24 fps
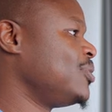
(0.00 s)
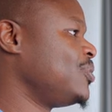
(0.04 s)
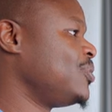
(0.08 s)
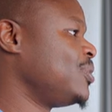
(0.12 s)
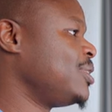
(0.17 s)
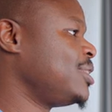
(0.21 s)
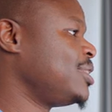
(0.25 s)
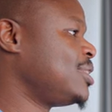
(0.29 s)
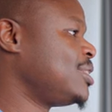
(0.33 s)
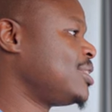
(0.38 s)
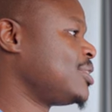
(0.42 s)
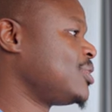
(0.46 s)

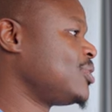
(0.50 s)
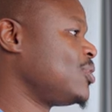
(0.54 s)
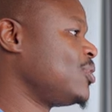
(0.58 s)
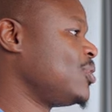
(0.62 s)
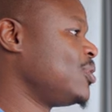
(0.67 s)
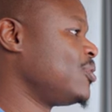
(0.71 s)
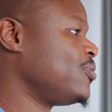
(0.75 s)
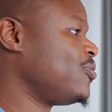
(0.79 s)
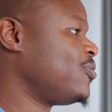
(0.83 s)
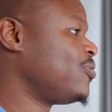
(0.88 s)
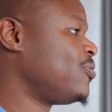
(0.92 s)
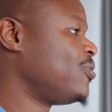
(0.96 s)
which is
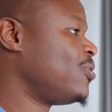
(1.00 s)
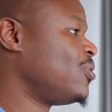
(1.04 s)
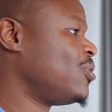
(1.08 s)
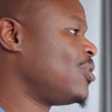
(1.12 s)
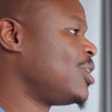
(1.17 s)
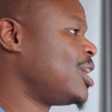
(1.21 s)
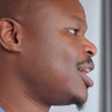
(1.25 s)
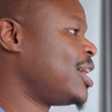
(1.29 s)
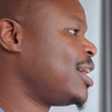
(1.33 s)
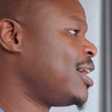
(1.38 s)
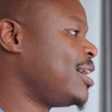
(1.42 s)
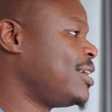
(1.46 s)
going for
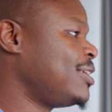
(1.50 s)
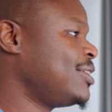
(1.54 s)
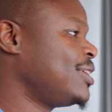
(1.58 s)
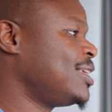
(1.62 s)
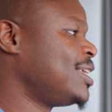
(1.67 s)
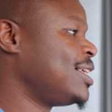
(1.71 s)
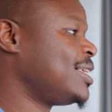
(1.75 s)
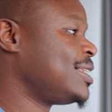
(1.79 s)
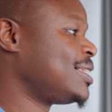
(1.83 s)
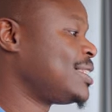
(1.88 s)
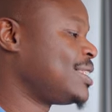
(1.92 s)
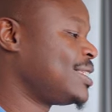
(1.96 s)
one
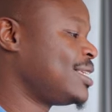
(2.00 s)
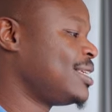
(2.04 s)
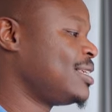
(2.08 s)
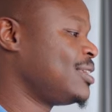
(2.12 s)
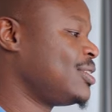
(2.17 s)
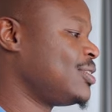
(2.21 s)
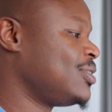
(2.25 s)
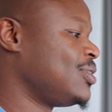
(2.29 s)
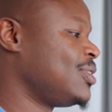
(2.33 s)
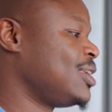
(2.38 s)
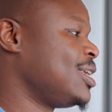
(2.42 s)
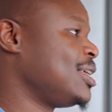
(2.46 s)
hundred
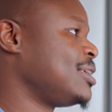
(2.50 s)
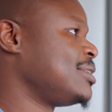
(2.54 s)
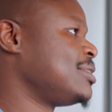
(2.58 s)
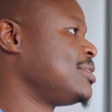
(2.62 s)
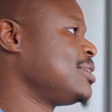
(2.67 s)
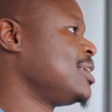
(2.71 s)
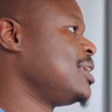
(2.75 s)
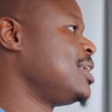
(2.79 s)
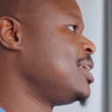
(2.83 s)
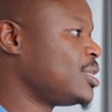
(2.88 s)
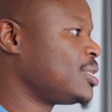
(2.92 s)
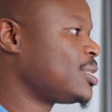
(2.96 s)
ten dollars.